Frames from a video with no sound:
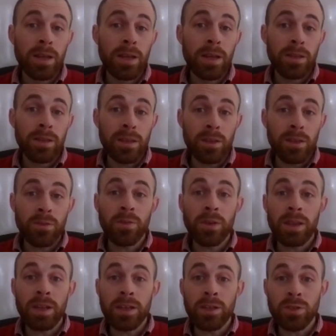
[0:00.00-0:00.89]
the
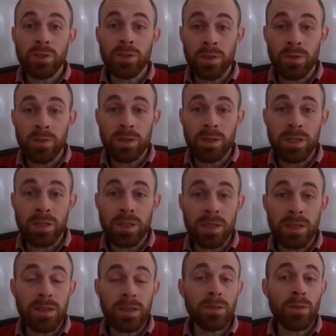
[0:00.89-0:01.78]
financial
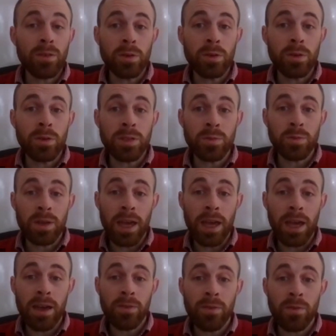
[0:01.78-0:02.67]
literacy course that we
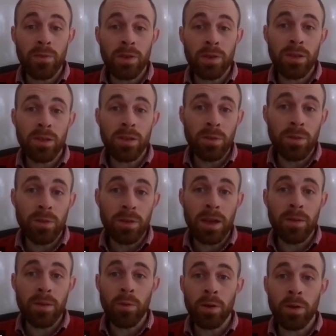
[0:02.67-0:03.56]
have available
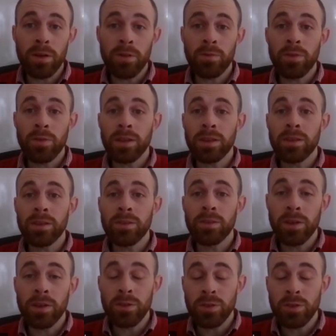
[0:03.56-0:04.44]
at
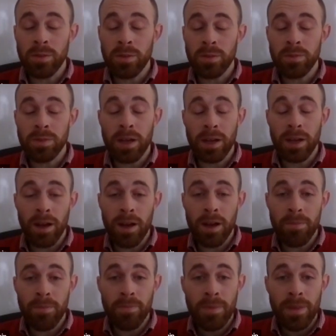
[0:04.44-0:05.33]

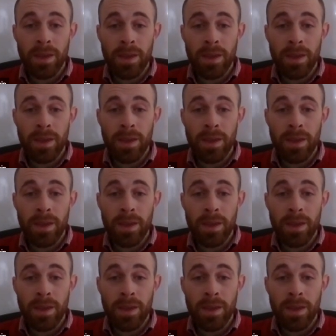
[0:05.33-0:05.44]
morganfranklinfellowship.com.